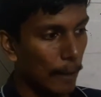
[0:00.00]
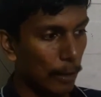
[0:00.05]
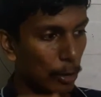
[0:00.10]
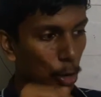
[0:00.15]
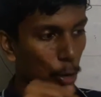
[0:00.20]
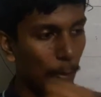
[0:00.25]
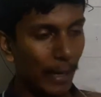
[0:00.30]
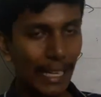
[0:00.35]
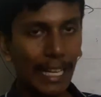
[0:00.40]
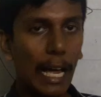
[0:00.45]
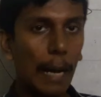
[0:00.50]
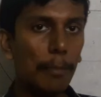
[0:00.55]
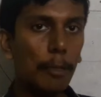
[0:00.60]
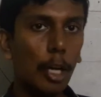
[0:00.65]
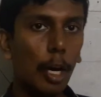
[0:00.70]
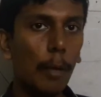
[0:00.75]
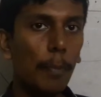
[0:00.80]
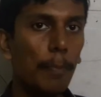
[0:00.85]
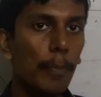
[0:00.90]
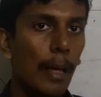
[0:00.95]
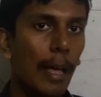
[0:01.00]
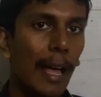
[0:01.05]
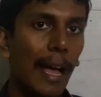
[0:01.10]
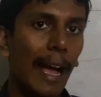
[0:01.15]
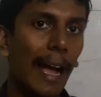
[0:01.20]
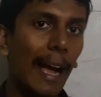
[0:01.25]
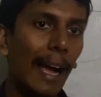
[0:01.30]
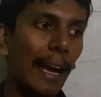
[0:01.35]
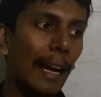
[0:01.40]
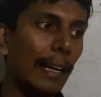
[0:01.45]
to my laptop,
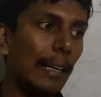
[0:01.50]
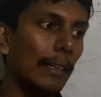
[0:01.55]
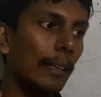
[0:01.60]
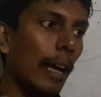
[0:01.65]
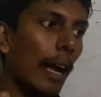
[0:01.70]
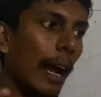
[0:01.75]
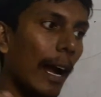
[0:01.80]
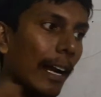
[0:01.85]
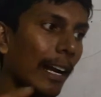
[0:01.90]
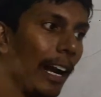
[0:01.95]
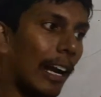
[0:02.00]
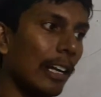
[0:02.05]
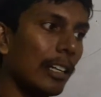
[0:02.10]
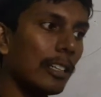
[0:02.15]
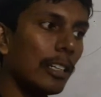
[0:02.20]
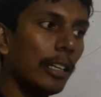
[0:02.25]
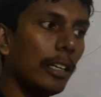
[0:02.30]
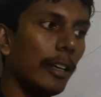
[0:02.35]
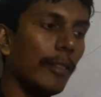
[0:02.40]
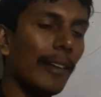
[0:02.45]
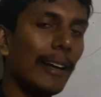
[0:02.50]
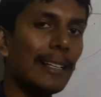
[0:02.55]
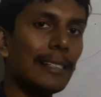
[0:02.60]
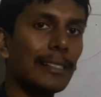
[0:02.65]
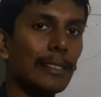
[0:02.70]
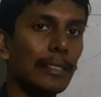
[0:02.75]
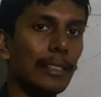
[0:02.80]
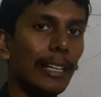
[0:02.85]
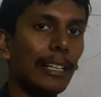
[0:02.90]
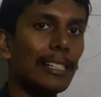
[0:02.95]
and another
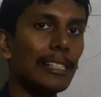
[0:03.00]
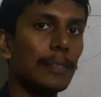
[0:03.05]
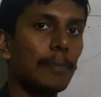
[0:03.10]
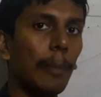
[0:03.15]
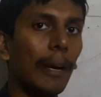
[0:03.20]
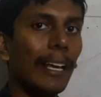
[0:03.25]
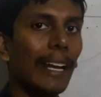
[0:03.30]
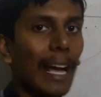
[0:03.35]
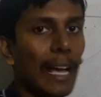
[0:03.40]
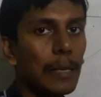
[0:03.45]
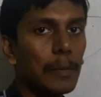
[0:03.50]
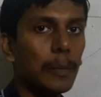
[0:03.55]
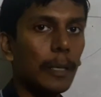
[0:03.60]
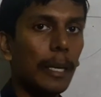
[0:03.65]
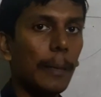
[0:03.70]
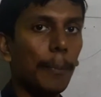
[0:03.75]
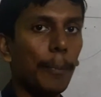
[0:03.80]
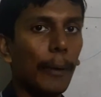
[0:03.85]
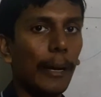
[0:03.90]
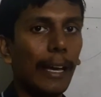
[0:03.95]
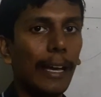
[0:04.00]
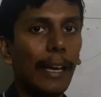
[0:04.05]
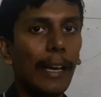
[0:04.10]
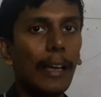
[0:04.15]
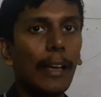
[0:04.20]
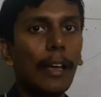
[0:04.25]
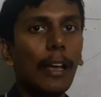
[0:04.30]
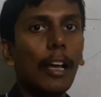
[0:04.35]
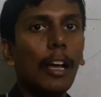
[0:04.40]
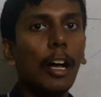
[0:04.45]
device, that is my Raspberry Pi,
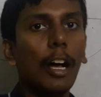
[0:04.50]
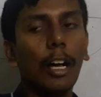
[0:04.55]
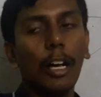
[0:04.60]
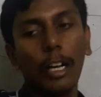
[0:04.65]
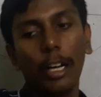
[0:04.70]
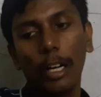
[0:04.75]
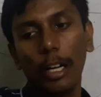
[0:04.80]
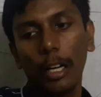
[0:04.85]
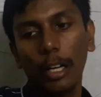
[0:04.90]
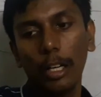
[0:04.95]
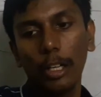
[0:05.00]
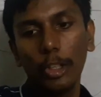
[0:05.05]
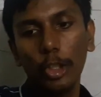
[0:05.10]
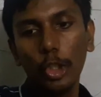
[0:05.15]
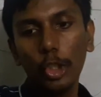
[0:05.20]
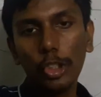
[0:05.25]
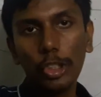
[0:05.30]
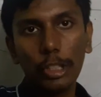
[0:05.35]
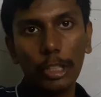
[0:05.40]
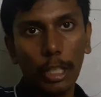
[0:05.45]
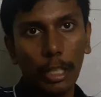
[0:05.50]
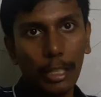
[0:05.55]
used